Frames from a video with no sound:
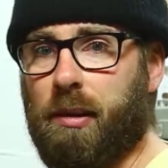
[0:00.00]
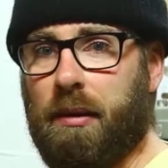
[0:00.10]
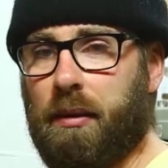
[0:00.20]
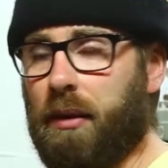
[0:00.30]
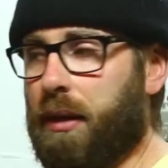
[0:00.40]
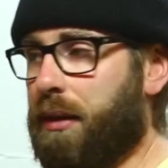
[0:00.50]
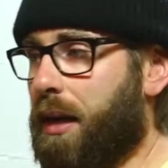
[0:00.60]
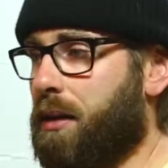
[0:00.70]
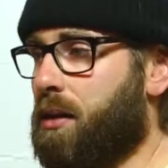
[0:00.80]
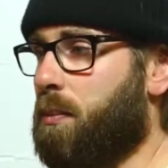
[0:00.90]
or anything like
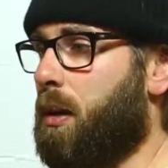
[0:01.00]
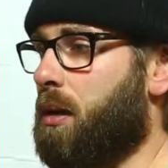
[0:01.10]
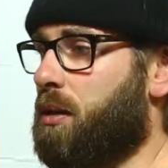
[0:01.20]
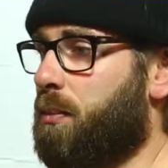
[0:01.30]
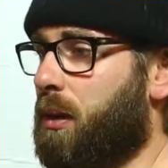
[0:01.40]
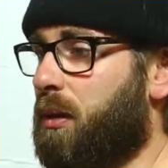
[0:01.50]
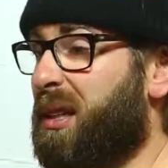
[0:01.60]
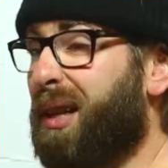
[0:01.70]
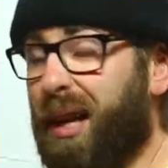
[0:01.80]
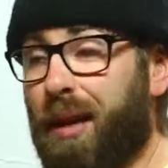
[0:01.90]
that is a
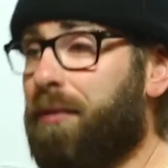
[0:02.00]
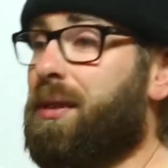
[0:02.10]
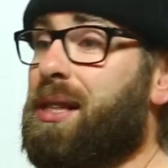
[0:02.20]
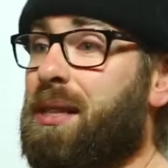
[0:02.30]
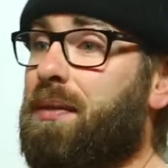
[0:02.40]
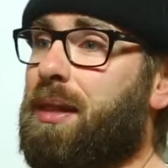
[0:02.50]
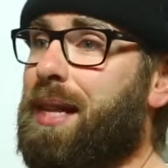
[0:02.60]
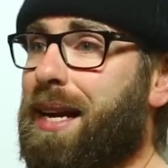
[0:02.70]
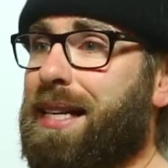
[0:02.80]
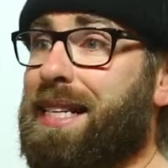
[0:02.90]
possibility, if it's even
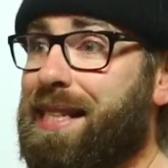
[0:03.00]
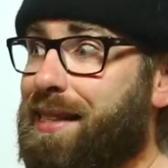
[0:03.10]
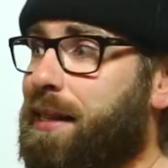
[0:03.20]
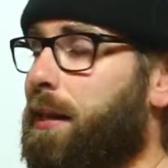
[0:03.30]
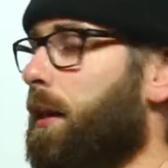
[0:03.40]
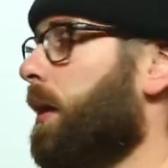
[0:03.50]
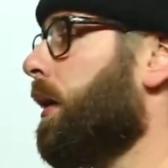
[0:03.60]
that easy.